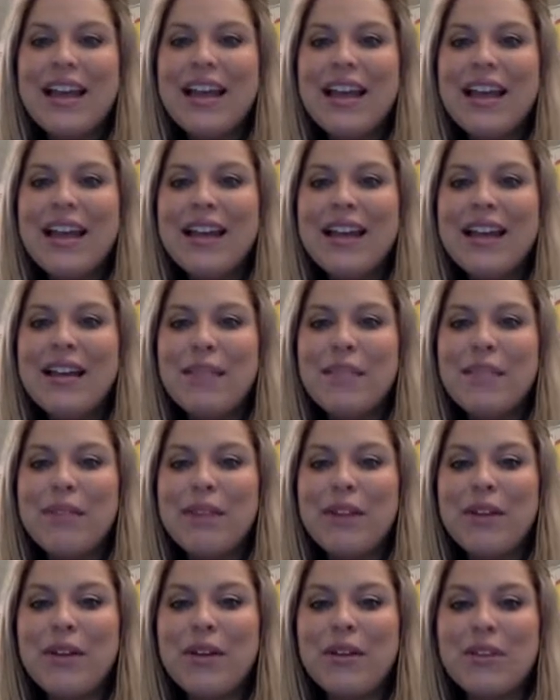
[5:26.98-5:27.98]
But
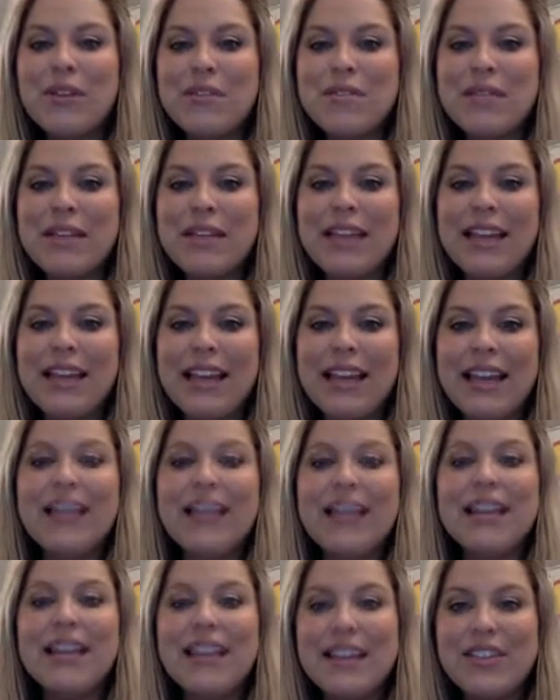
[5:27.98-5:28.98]
ultimately,
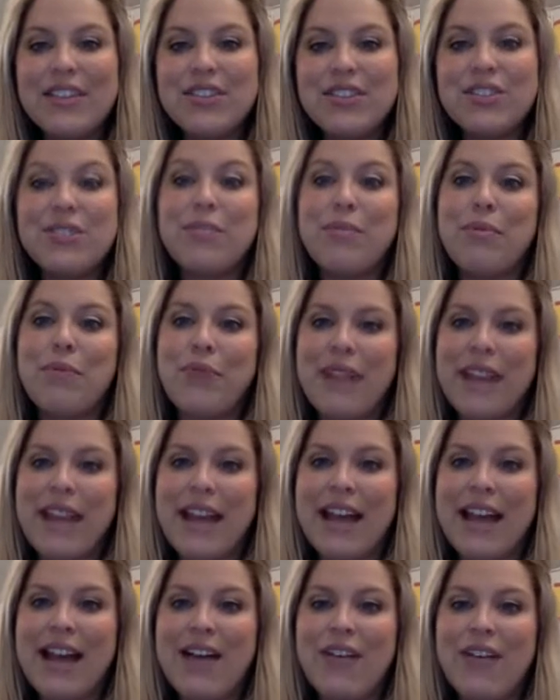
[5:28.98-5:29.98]
again, just to point
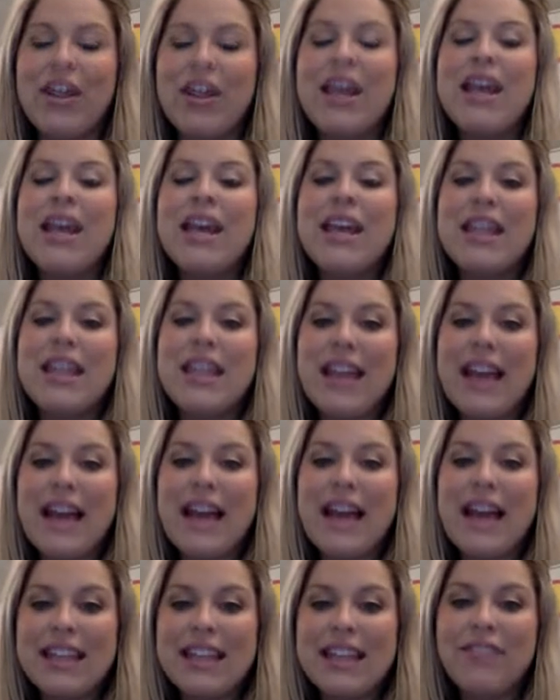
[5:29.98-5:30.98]
out that
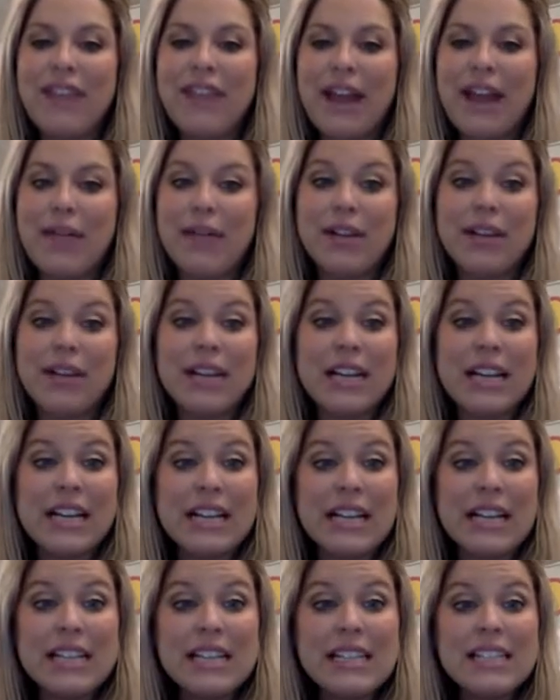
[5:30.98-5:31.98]
this flower
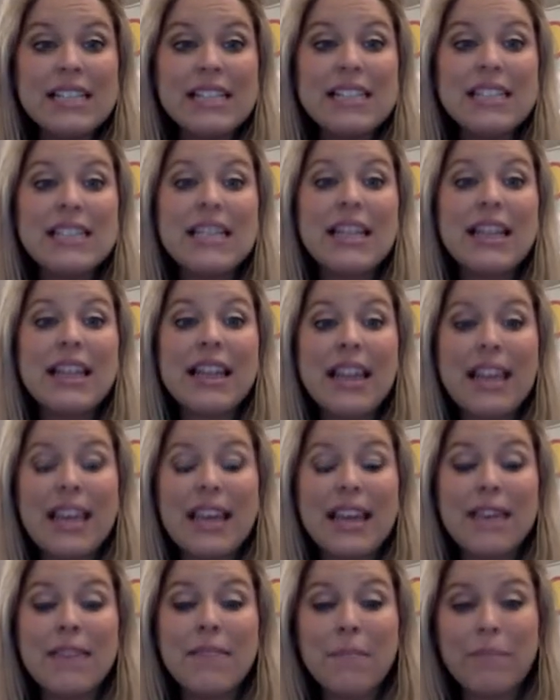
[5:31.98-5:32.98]
is the
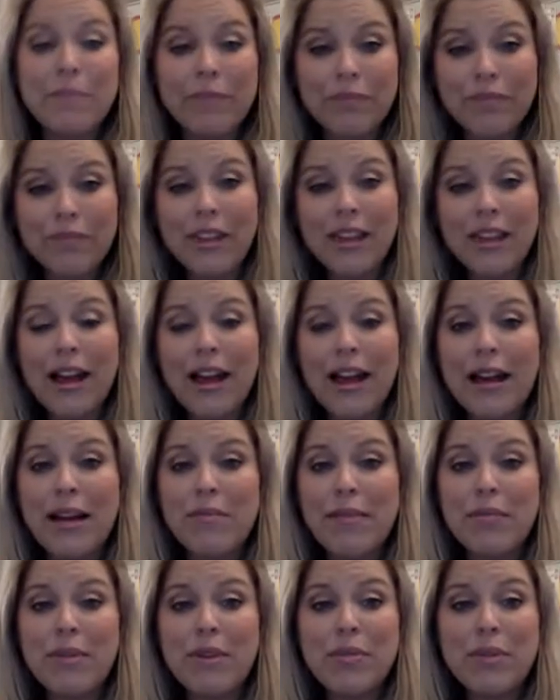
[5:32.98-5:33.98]

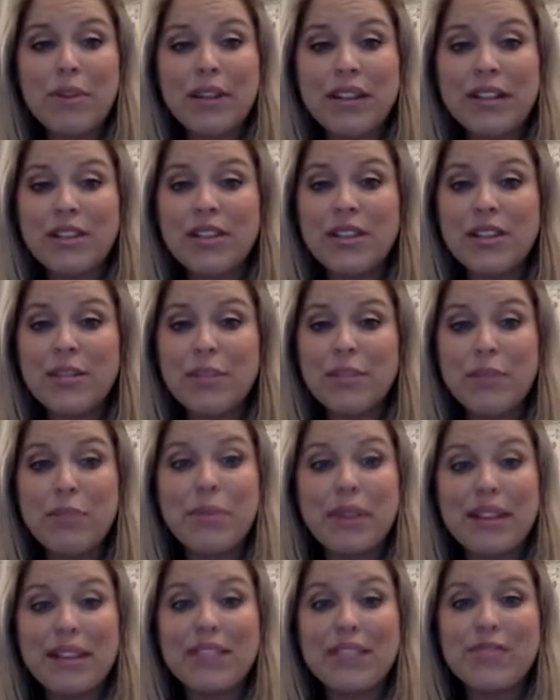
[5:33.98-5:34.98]

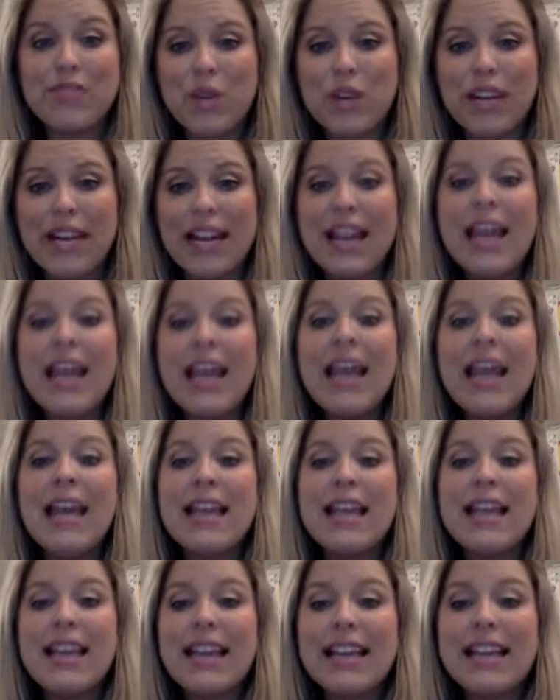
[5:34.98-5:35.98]
reproductive organ
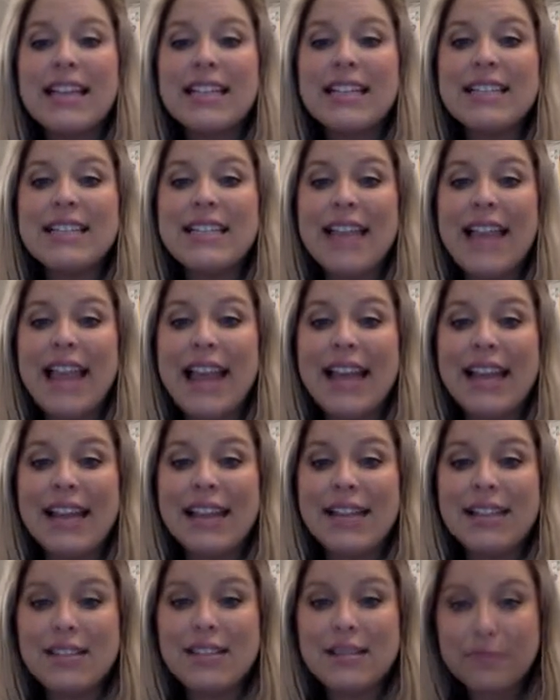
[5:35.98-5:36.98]
that
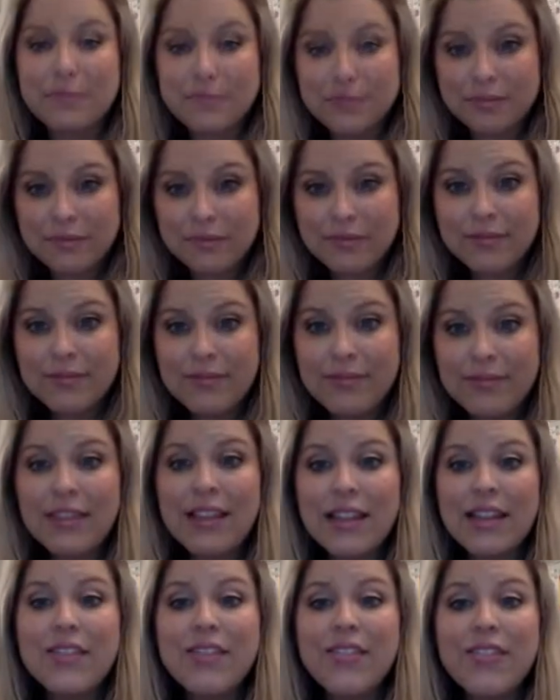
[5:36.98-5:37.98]
contains
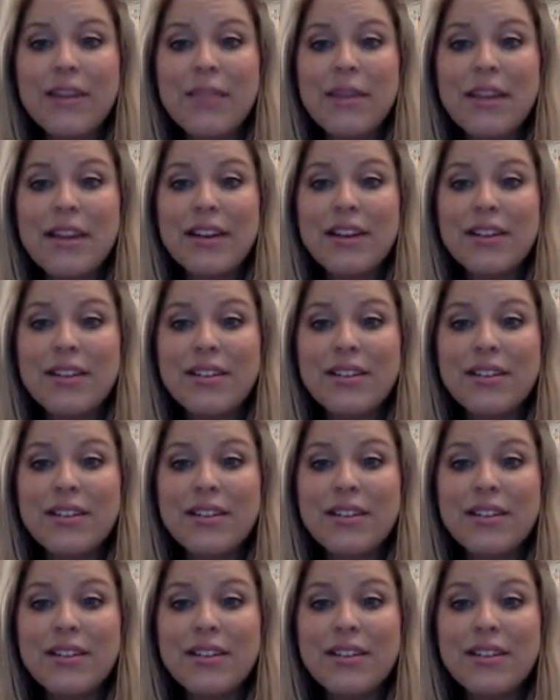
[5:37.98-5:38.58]
the female